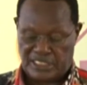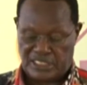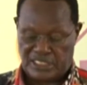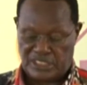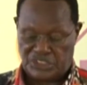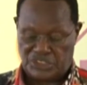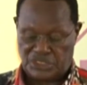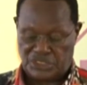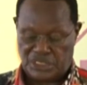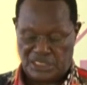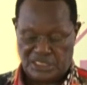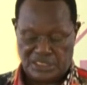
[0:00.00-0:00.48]

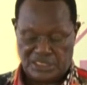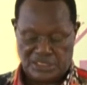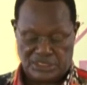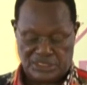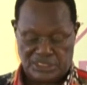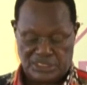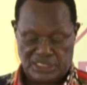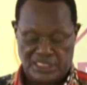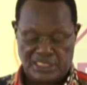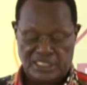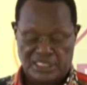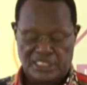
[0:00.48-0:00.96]
Kenya
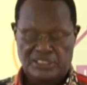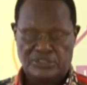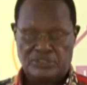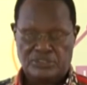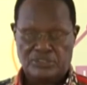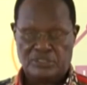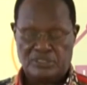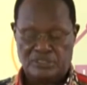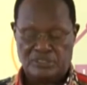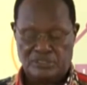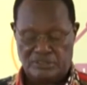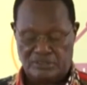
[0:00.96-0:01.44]
shillings
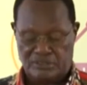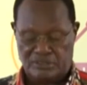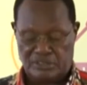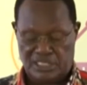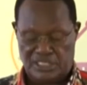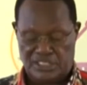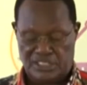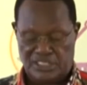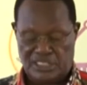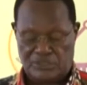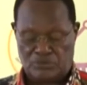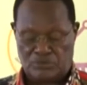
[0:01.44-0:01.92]
in
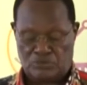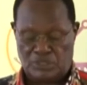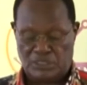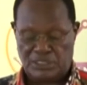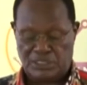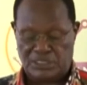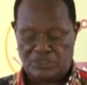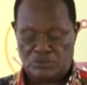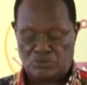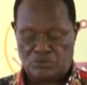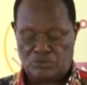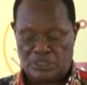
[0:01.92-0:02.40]
the year
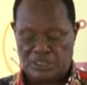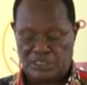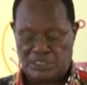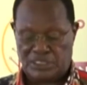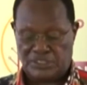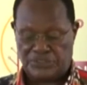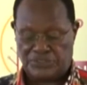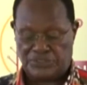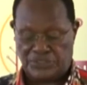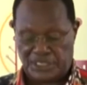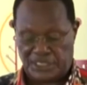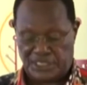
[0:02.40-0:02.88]

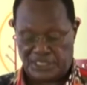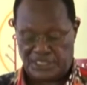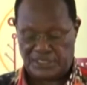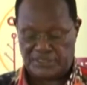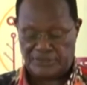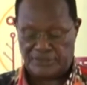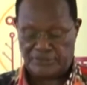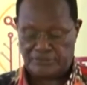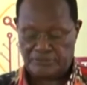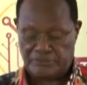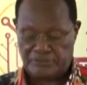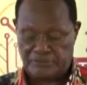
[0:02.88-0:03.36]

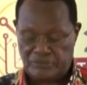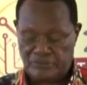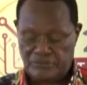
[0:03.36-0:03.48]
2023.